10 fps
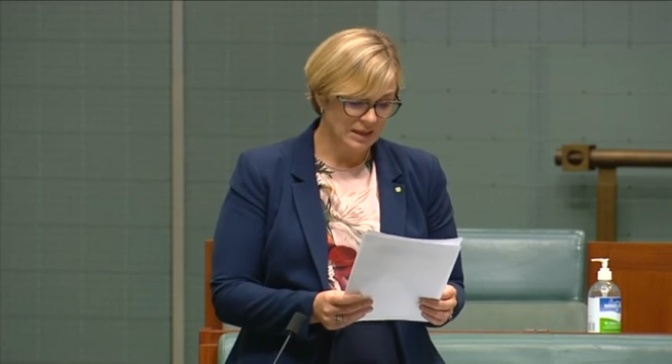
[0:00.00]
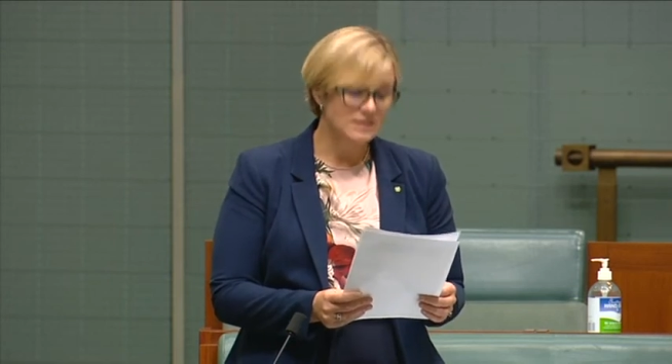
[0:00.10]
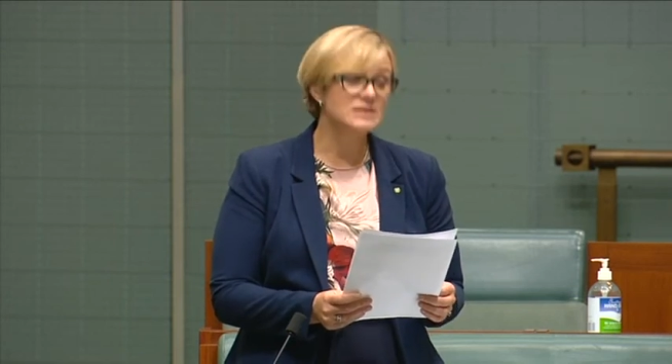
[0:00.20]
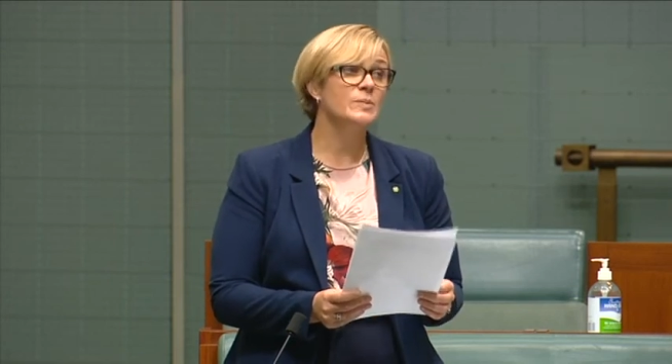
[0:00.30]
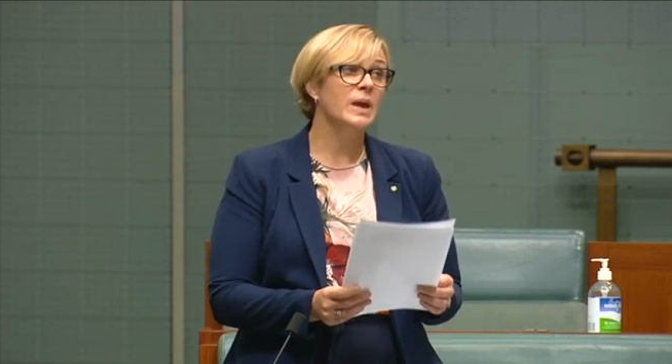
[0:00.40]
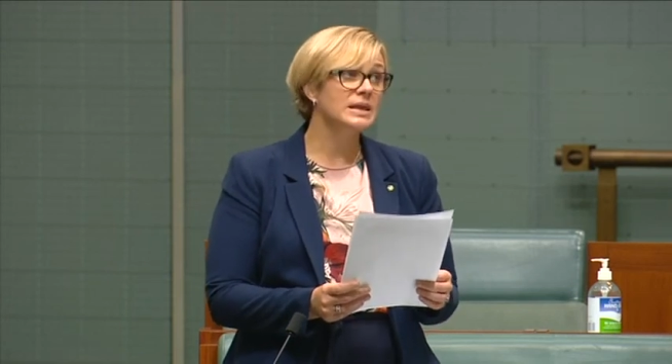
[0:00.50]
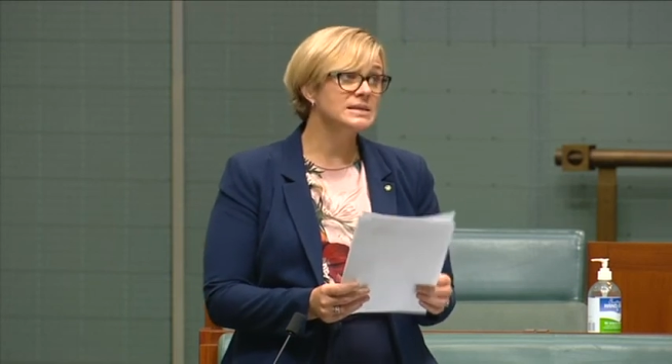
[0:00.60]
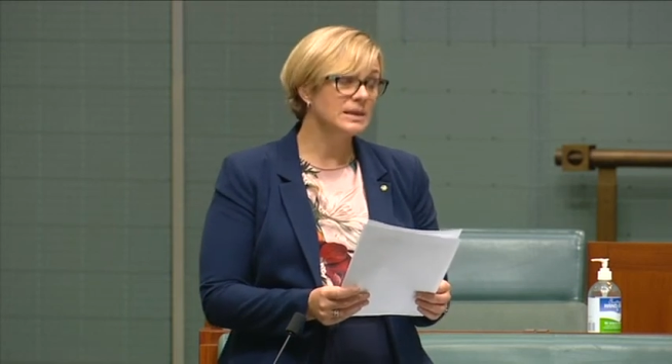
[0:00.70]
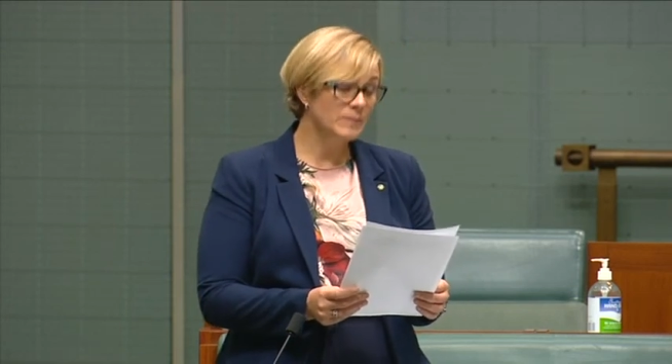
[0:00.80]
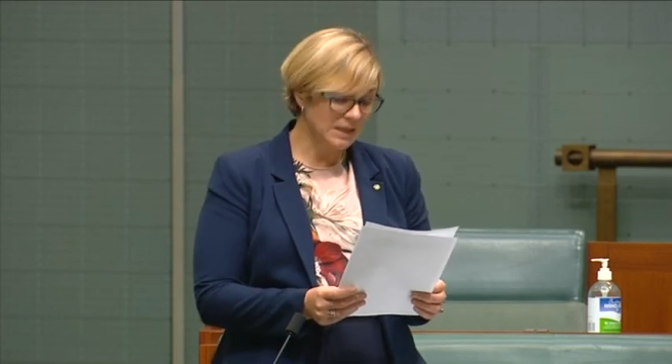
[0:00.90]
This
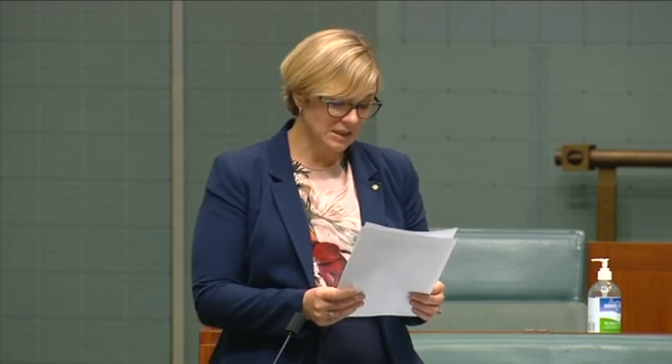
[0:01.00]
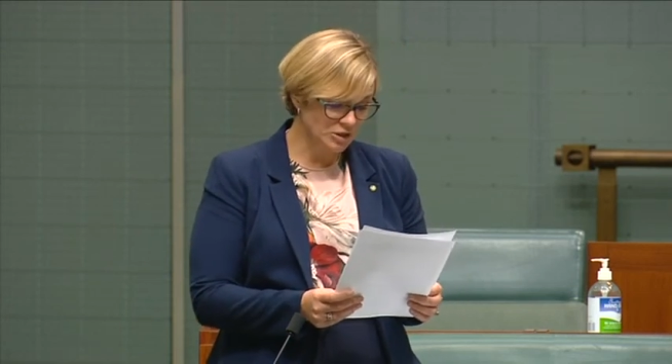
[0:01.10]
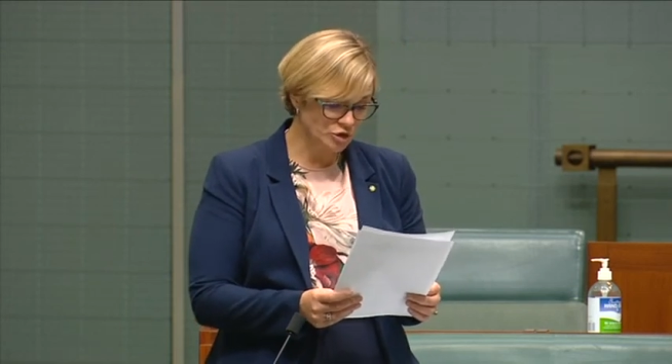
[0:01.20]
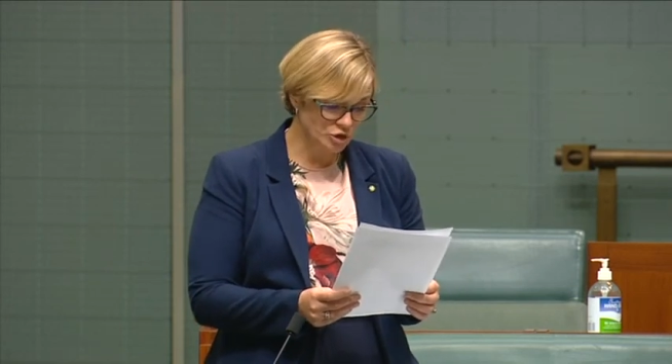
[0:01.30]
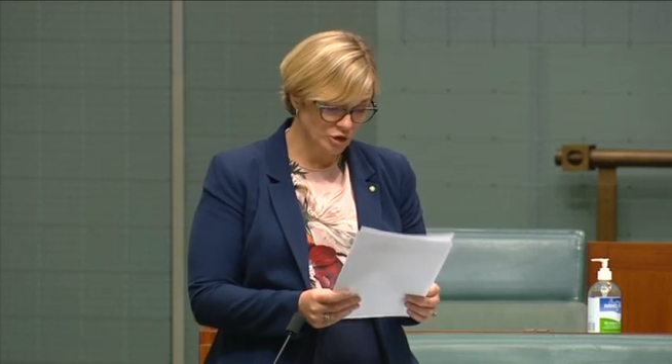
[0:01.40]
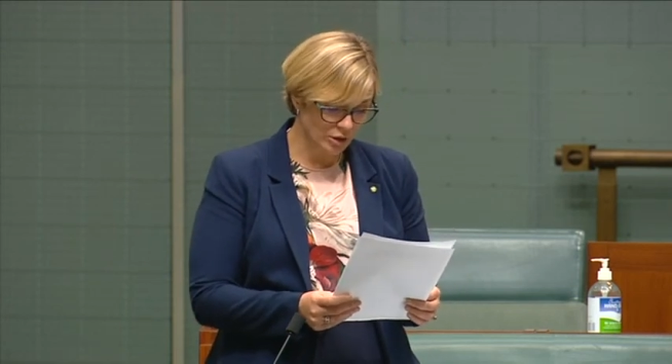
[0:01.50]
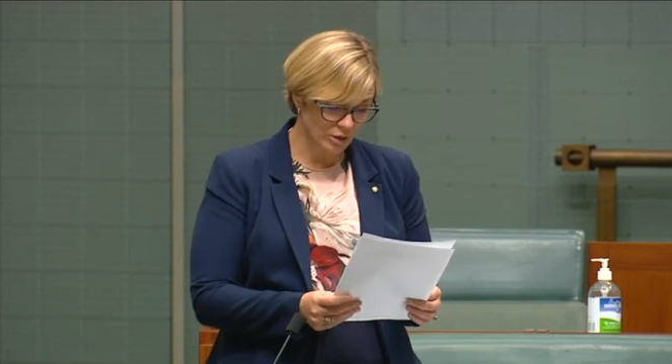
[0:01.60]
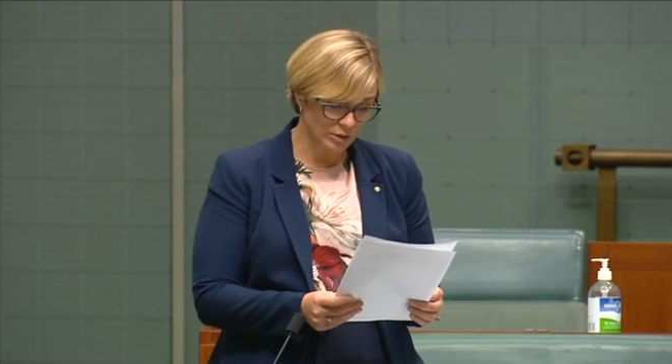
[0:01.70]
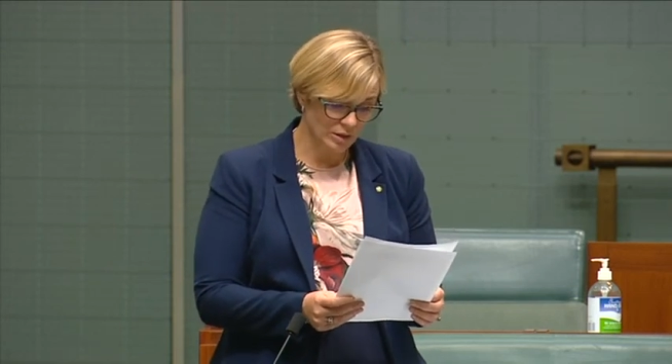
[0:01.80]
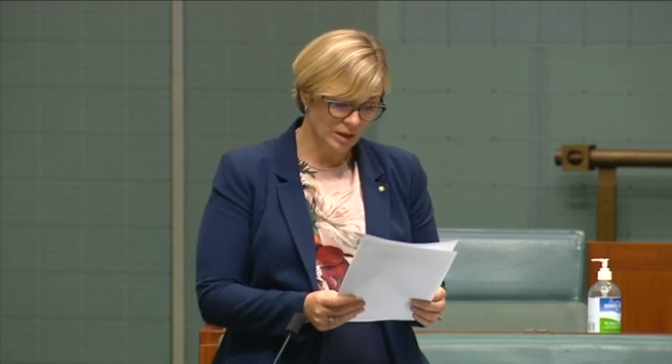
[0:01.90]
pandemic has
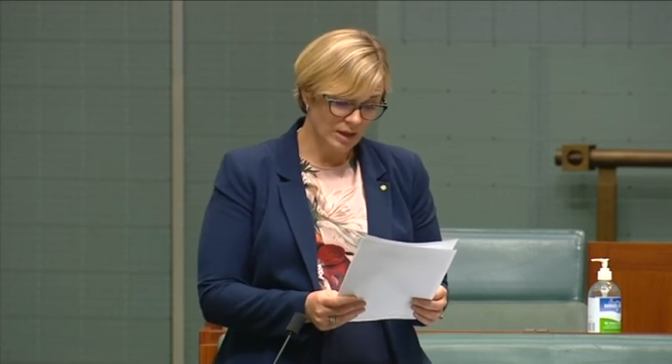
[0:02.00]
shown